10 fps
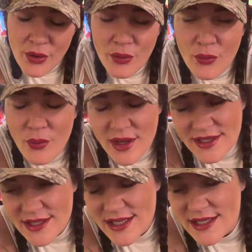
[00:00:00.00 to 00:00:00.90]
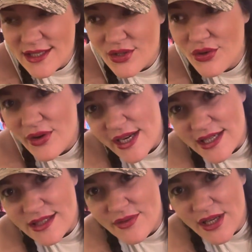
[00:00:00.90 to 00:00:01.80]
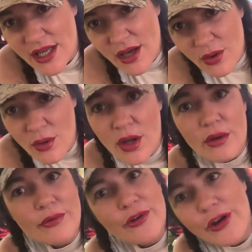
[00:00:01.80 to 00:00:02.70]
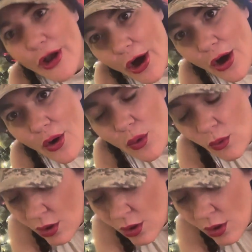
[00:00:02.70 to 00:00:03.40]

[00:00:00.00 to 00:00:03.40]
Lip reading: Was this the greatest video? No.